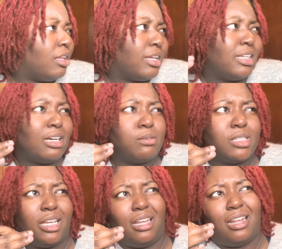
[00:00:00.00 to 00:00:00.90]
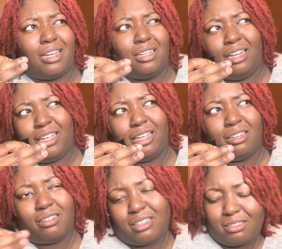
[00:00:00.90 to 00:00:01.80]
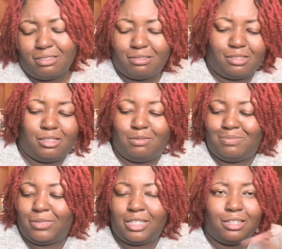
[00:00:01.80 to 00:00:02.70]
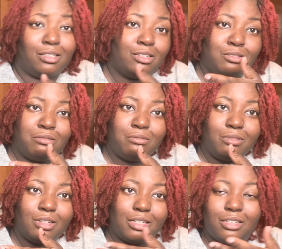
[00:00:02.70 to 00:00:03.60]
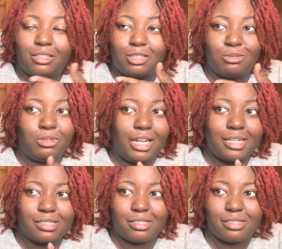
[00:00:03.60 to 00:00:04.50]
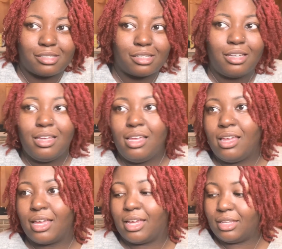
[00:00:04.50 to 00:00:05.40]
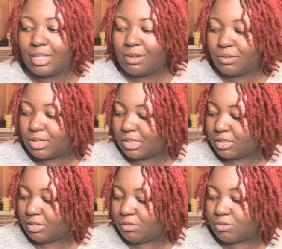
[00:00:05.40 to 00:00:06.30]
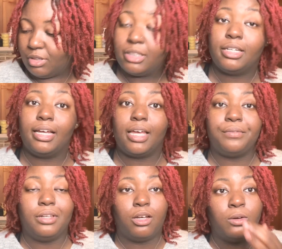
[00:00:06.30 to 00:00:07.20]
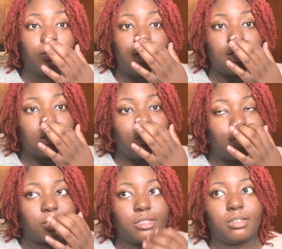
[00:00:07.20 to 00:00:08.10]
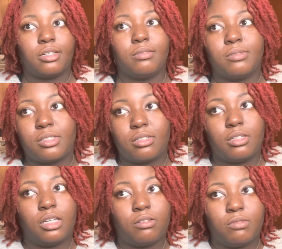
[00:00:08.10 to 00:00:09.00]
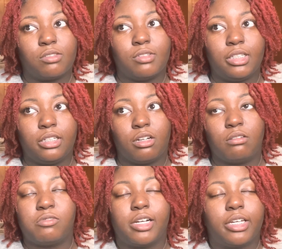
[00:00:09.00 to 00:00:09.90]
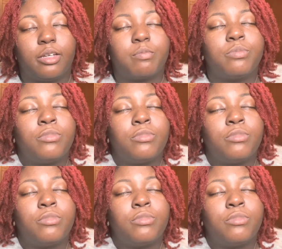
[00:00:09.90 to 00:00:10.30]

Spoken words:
think I was taking like lit and another two classes, and it was really a heavy load that semester. It was really nerve-wracking,